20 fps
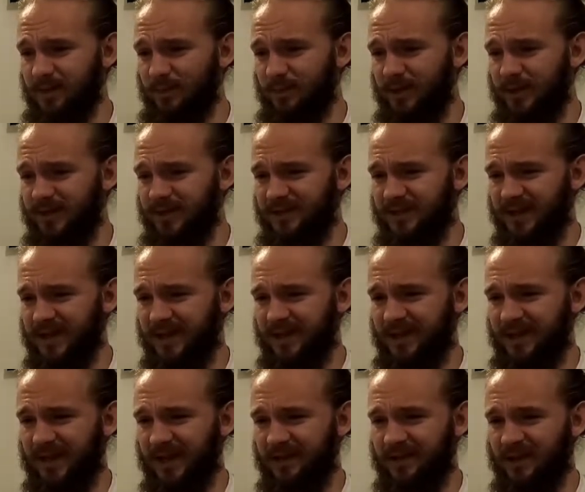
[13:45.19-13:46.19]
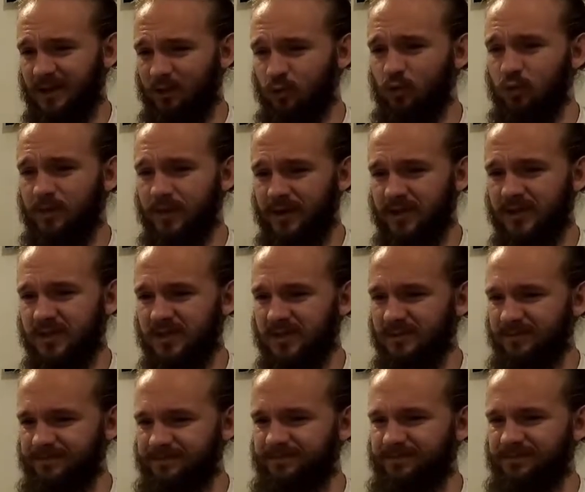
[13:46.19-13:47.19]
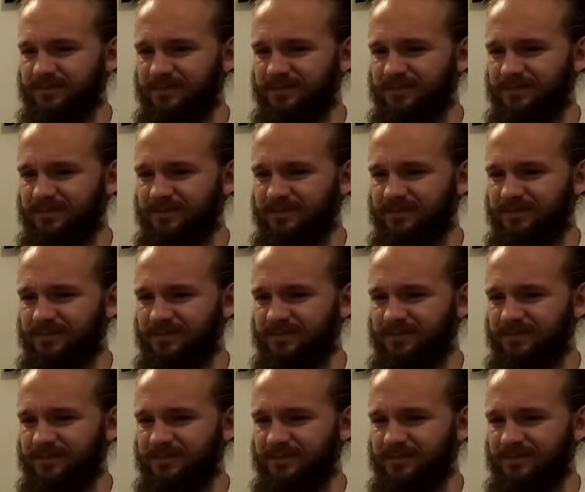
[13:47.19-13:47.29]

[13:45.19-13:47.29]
But uh, yeah, the aroma of this